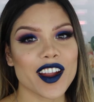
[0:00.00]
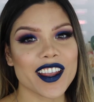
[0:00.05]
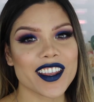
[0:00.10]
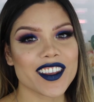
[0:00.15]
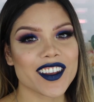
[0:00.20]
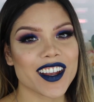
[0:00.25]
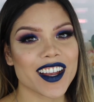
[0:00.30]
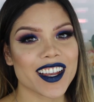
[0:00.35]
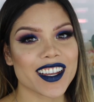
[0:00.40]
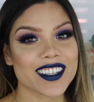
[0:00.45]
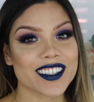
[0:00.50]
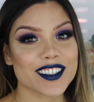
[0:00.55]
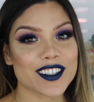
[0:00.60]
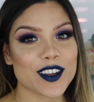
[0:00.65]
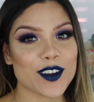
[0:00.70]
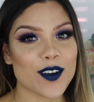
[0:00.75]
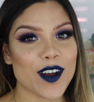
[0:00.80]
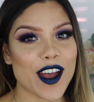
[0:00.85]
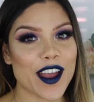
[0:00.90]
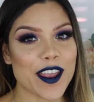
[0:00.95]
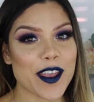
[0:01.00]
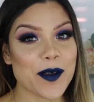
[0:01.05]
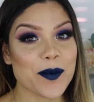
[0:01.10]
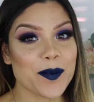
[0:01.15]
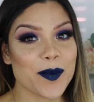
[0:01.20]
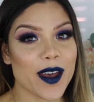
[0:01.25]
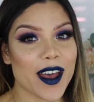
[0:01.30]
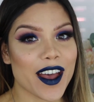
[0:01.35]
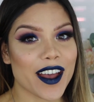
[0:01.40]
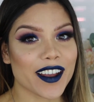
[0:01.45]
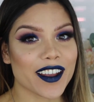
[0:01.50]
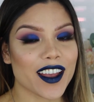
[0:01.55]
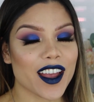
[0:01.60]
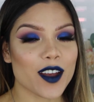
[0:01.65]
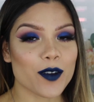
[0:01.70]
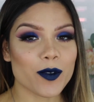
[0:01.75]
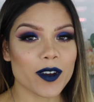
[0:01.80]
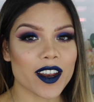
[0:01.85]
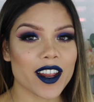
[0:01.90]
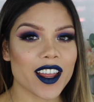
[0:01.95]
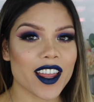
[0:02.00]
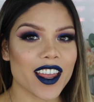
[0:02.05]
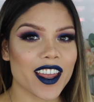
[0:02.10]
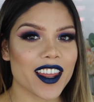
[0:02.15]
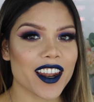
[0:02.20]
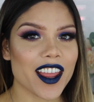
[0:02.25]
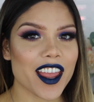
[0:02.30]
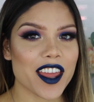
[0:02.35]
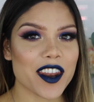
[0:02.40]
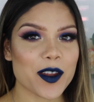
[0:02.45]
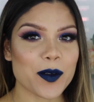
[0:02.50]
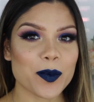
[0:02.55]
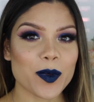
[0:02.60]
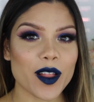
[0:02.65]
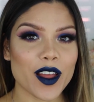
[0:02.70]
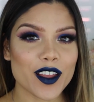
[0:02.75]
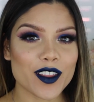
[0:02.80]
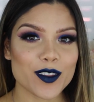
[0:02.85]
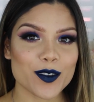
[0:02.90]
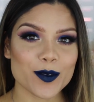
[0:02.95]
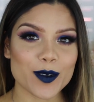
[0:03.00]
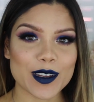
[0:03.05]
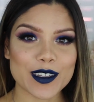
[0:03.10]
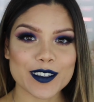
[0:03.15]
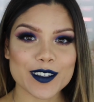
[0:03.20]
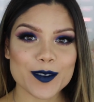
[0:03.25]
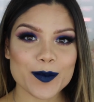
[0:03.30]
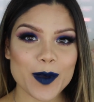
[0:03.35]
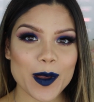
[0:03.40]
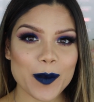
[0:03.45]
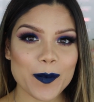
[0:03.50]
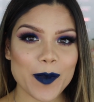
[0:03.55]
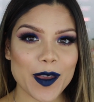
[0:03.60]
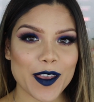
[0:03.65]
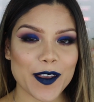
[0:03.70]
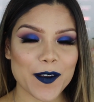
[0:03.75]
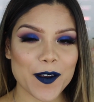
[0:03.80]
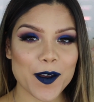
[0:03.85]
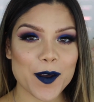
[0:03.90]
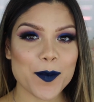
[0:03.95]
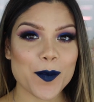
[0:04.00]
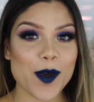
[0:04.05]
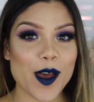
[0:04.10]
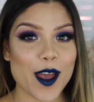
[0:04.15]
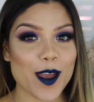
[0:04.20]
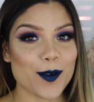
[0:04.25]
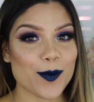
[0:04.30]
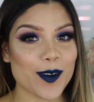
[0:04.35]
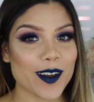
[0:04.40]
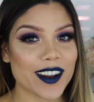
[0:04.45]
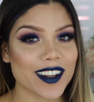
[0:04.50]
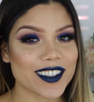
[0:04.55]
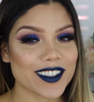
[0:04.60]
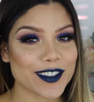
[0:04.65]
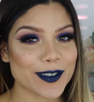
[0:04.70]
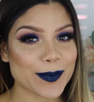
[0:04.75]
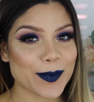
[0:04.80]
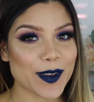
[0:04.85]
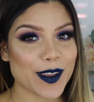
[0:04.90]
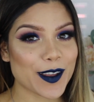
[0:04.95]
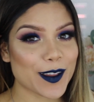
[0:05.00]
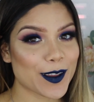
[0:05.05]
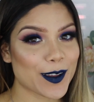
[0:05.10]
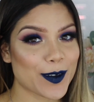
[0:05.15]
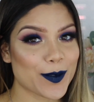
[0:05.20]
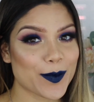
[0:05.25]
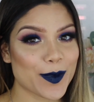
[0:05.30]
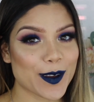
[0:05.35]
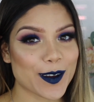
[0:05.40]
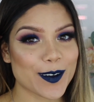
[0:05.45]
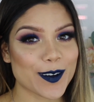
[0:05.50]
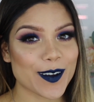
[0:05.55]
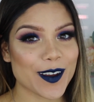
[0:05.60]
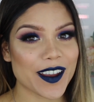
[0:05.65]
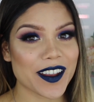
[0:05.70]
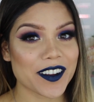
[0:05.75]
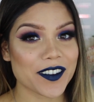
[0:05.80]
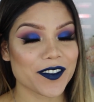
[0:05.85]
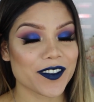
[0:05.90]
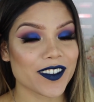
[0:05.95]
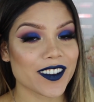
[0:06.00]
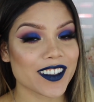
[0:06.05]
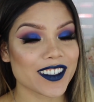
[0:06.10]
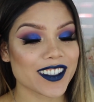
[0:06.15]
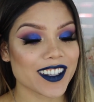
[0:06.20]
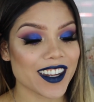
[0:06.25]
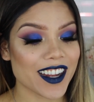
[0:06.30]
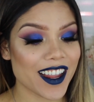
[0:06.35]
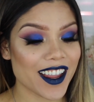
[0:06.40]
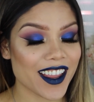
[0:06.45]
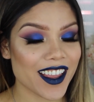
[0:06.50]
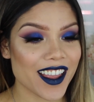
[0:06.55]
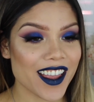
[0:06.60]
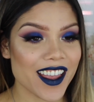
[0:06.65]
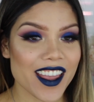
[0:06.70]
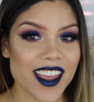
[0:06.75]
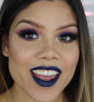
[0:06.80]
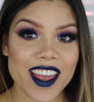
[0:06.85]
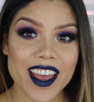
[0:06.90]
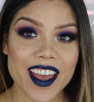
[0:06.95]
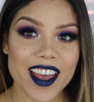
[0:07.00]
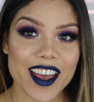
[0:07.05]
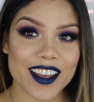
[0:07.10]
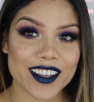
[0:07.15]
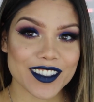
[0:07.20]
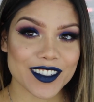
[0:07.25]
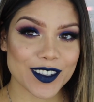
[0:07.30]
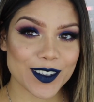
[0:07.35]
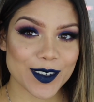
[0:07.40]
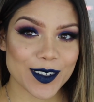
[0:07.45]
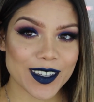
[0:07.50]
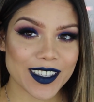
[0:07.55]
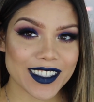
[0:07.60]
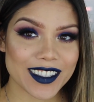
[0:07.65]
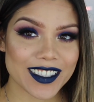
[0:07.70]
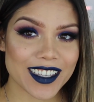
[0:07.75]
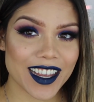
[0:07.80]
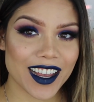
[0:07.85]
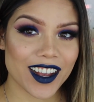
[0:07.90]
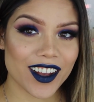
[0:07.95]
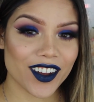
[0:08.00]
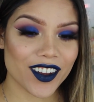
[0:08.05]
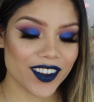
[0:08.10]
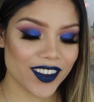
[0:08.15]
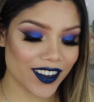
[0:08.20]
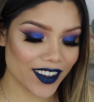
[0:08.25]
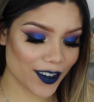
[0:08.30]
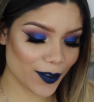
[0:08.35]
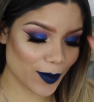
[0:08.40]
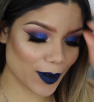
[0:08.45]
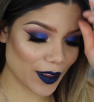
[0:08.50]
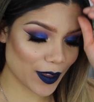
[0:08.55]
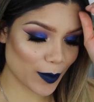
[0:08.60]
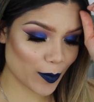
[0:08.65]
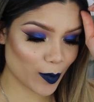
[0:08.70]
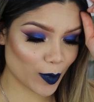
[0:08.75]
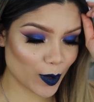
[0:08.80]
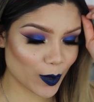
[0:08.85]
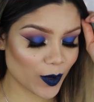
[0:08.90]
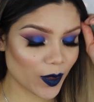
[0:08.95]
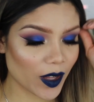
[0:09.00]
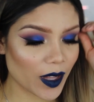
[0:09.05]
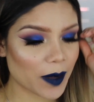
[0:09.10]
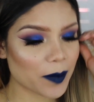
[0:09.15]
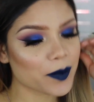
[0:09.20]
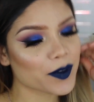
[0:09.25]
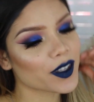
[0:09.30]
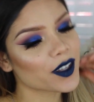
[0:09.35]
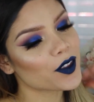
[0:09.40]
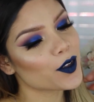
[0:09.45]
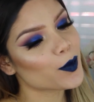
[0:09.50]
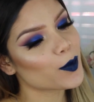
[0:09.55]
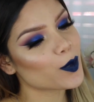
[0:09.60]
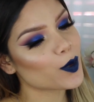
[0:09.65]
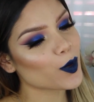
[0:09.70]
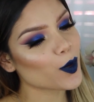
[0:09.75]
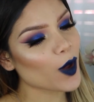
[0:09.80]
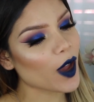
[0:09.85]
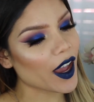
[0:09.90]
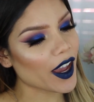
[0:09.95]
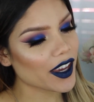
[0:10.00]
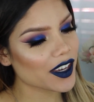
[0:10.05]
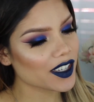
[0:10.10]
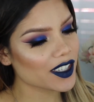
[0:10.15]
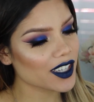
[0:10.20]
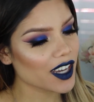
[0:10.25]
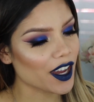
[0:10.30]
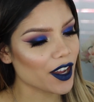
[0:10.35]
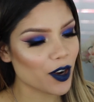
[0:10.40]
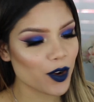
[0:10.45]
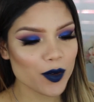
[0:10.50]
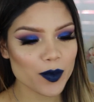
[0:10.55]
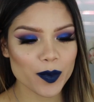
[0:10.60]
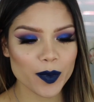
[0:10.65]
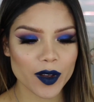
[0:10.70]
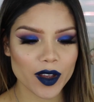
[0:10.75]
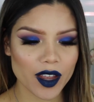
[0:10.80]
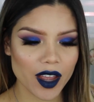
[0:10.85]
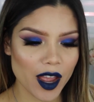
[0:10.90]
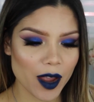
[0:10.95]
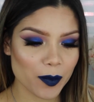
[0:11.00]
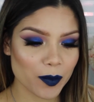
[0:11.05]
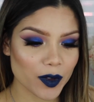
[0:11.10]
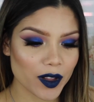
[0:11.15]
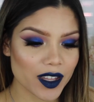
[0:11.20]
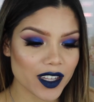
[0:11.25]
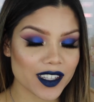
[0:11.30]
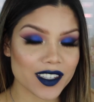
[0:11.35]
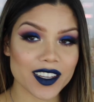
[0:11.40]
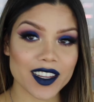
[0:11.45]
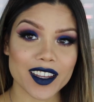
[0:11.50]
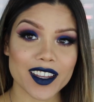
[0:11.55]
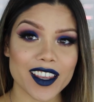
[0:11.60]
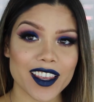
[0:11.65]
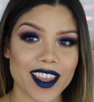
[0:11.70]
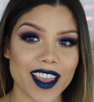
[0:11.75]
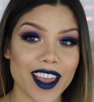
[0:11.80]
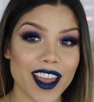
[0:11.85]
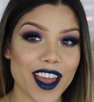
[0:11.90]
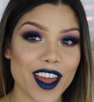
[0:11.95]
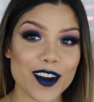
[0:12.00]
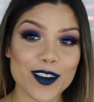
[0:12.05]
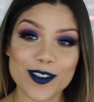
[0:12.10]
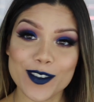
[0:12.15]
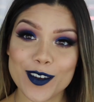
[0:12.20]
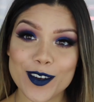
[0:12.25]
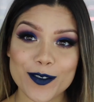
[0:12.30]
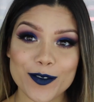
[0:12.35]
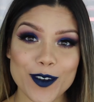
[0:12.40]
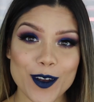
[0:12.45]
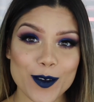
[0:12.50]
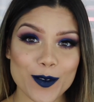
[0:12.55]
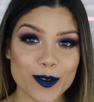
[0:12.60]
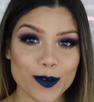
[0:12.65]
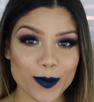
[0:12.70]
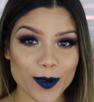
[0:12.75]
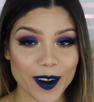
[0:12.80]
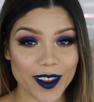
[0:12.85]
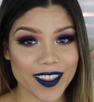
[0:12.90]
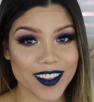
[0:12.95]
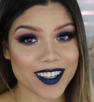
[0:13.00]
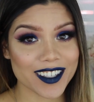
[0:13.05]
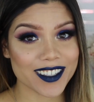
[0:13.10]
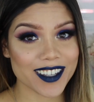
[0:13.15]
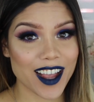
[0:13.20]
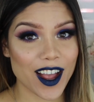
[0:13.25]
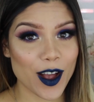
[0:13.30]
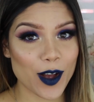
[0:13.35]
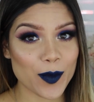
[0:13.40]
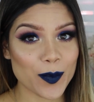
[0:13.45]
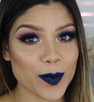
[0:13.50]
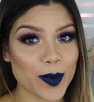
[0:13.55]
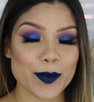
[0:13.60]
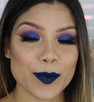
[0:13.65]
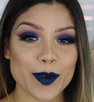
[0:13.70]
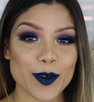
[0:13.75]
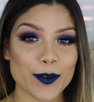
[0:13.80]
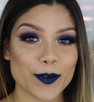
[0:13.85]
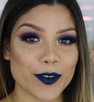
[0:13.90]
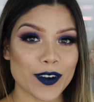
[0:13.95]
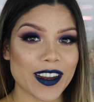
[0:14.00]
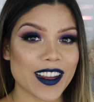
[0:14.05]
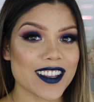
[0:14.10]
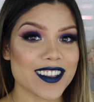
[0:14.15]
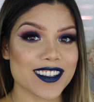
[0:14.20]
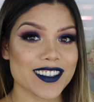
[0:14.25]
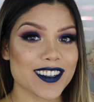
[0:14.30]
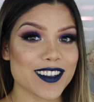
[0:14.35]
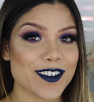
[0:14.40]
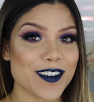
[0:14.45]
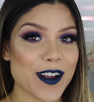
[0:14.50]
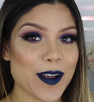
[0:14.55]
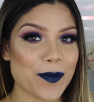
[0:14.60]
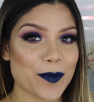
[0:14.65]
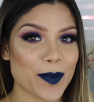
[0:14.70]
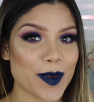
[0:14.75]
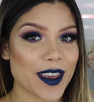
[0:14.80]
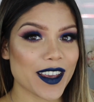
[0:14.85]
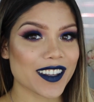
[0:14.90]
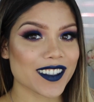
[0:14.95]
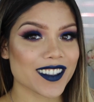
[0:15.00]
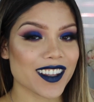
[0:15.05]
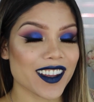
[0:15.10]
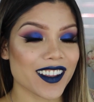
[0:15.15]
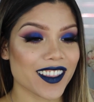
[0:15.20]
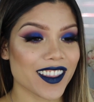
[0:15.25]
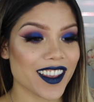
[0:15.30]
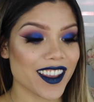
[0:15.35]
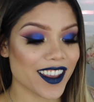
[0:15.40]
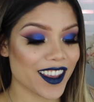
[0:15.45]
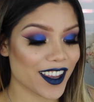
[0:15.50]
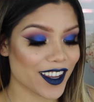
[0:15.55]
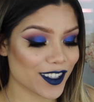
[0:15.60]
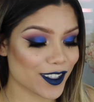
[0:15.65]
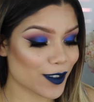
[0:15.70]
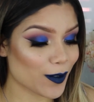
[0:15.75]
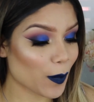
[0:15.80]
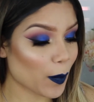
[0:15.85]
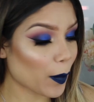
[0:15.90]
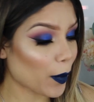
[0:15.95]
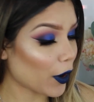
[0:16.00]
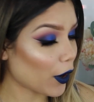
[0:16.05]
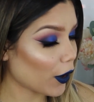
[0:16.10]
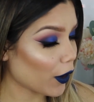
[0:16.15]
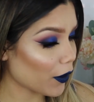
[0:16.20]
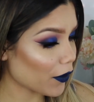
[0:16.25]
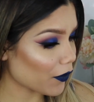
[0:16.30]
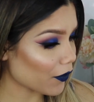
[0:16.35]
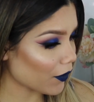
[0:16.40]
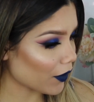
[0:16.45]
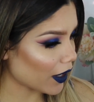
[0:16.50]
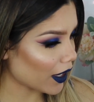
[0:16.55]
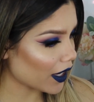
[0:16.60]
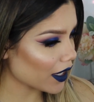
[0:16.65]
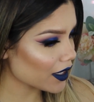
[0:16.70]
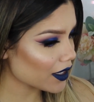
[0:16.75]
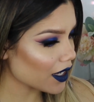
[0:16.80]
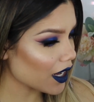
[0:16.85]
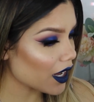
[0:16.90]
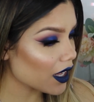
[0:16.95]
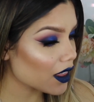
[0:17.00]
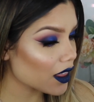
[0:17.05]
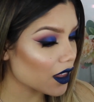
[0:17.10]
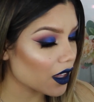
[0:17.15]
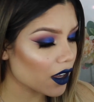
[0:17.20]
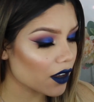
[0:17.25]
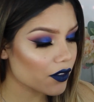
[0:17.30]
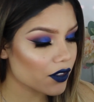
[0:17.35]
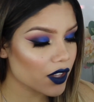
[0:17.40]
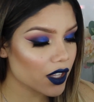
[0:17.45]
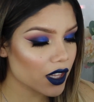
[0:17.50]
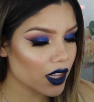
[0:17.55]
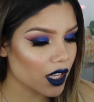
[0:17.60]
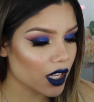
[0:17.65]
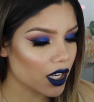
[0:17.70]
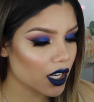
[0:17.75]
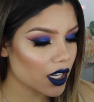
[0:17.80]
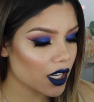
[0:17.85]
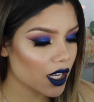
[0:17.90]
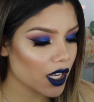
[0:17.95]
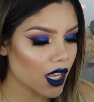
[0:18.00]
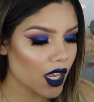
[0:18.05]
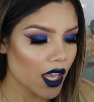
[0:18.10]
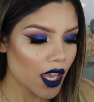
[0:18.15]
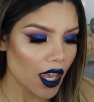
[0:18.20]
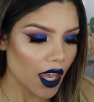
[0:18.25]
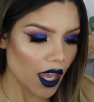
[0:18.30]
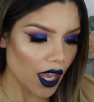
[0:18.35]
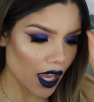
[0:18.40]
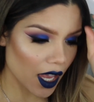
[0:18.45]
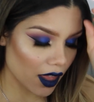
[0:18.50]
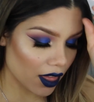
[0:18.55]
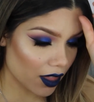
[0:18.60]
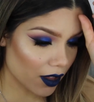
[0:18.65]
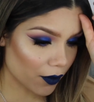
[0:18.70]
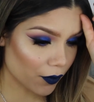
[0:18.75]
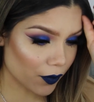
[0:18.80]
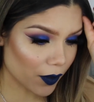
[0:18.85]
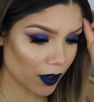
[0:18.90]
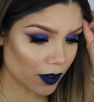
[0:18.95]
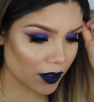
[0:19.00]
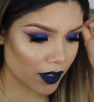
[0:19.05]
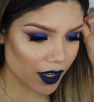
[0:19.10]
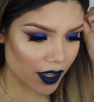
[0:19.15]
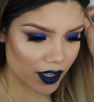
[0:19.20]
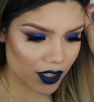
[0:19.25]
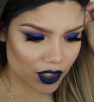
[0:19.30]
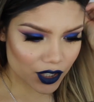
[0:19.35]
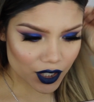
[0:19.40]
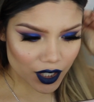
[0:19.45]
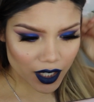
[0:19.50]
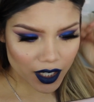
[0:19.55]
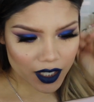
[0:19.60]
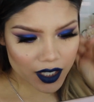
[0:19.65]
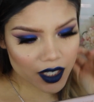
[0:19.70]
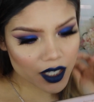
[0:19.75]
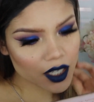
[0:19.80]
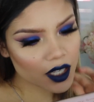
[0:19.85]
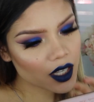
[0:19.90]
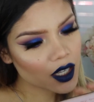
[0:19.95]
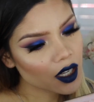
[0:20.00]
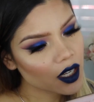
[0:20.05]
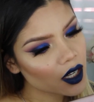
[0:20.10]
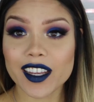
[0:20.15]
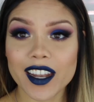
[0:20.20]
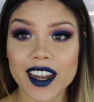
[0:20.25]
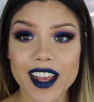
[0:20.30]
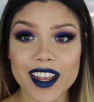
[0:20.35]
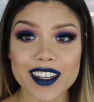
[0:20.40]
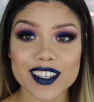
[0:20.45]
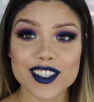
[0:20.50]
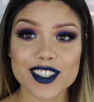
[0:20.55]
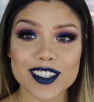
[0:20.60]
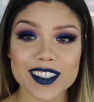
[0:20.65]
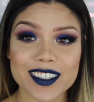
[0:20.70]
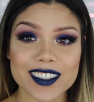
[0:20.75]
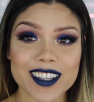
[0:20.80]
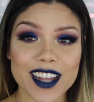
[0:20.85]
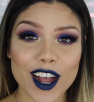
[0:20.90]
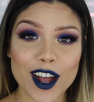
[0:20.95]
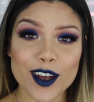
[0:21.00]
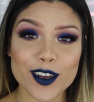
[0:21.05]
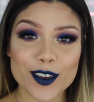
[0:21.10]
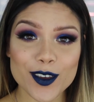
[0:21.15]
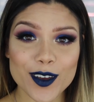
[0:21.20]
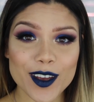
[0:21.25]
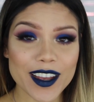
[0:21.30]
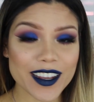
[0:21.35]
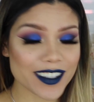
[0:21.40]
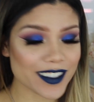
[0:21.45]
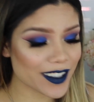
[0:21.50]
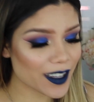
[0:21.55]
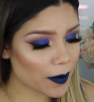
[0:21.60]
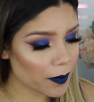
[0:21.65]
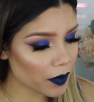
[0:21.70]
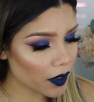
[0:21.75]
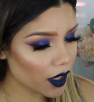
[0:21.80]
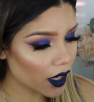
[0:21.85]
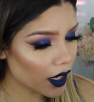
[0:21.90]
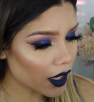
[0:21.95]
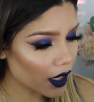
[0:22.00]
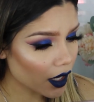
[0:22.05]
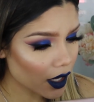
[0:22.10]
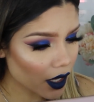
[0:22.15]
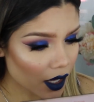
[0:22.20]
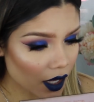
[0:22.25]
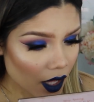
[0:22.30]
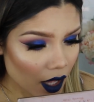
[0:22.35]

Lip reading: Alright you guys, so I am back. I went ahead and applied the rest of my makeup. I wanted to be a little bit creative today, as you can tell, with the blue lips and the blue eyeshadow, but I'm really digging it. I don't know if I would wear this out, but for Instagram pics, I think it's perfect. I love the look. And the foundation, can I just tell you guys something?